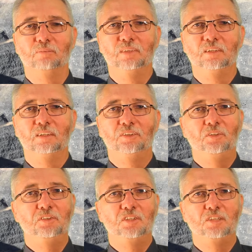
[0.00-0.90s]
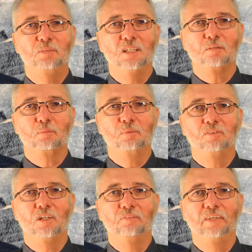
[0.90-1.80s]
them, you need to be able to
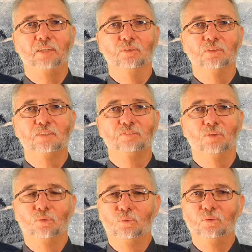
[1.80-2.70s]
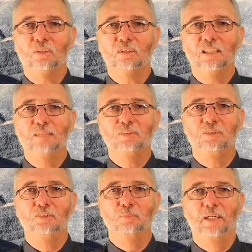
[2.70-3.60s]
provide records for all the claims
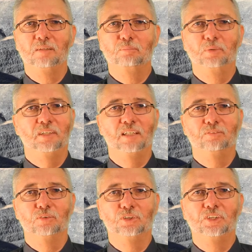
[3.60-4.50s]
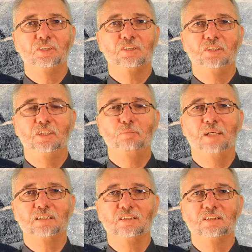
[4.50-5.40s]
that you make, be they for GST and
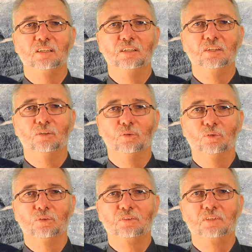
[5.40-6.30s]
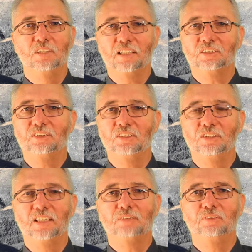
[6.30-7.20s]
VASs or deductions in
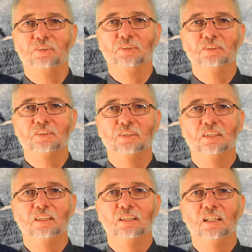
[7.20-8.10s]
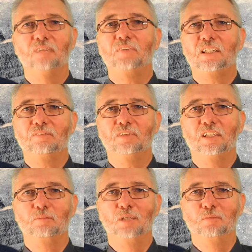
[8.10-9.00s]
tax returns, effectively
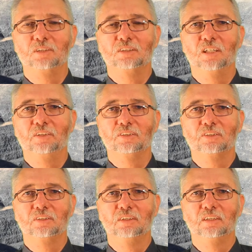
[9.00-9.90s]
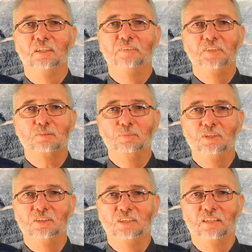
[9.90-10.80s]
at a moment's notice? This
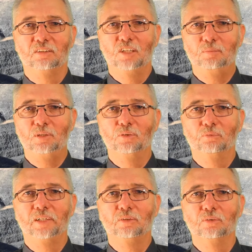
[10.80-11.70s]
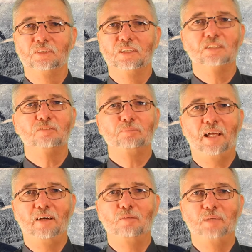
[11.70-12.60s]
means that keeping your records is of
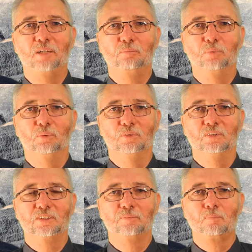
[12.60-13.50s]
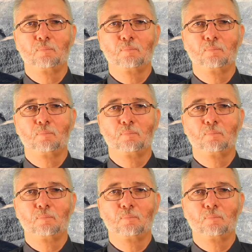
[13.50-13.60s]
paramount importance.